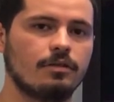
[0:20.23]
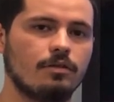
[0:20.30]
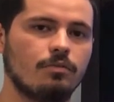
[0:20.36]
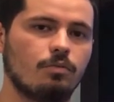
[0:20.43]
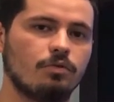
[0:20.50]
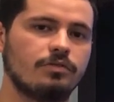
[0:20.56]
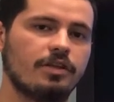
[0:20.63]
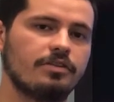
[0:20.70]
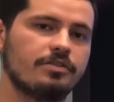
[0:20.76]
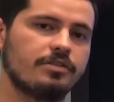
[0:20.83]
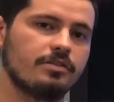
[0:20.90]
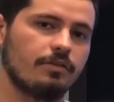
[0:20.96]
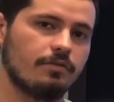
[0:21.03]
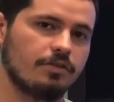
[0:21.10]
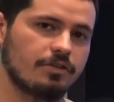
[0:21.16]

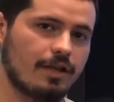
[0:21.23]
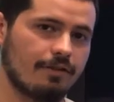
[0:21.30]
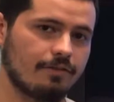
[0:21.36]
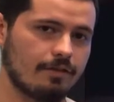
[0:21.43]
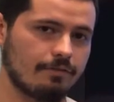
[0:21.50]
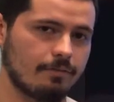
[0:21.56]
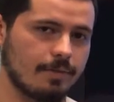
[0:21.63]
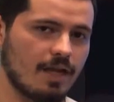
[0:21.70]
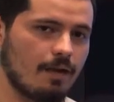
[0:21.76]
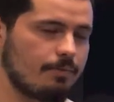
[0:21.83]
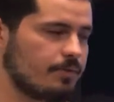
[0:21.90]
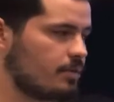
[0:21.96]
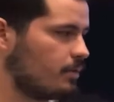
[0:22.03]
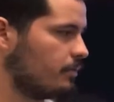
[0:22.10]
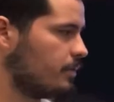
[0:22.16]
Rotations of the shaft have to be
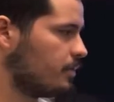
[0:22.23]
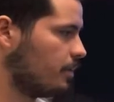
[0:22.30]
opposite of each